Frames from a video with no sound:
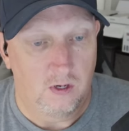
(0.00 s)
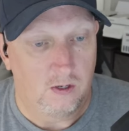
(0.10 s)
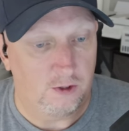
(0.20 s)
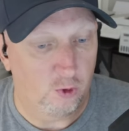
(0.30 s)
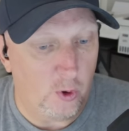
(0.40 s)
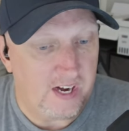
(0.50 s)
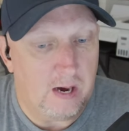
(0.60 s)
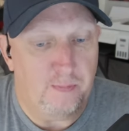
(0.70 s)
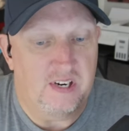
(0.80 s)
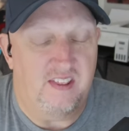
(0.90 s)
growing
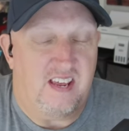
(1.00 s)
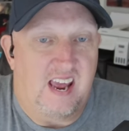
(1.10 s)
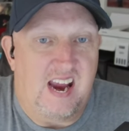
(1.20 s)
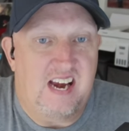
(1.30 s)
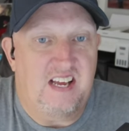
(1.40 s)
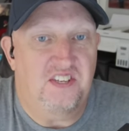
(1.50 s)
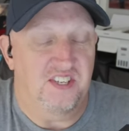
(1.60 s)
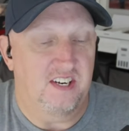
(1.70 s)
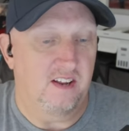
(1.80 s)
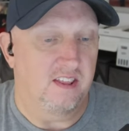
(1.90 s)
up into the 80s and
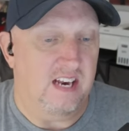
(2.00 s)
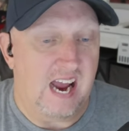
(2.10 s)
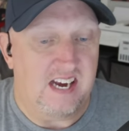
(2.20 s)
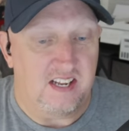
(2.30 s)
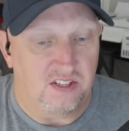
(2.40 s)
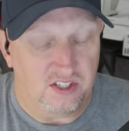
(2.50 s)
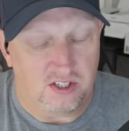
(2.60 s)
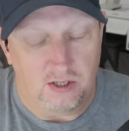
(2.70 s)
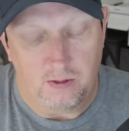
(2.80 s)
into the 90s,